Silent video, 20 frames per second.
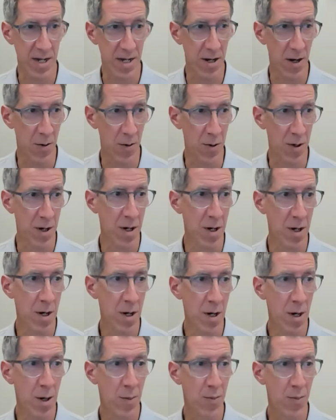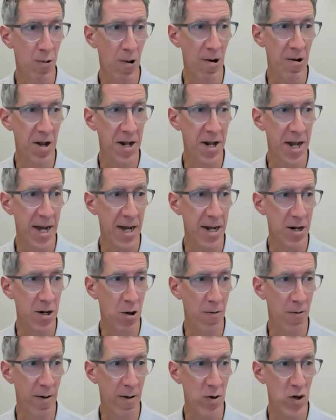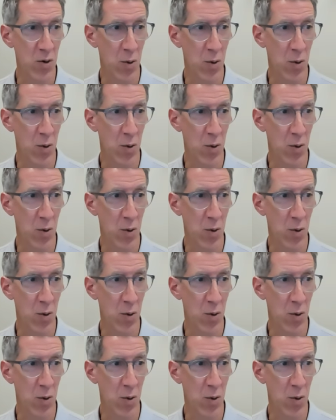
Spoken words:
So priority date, November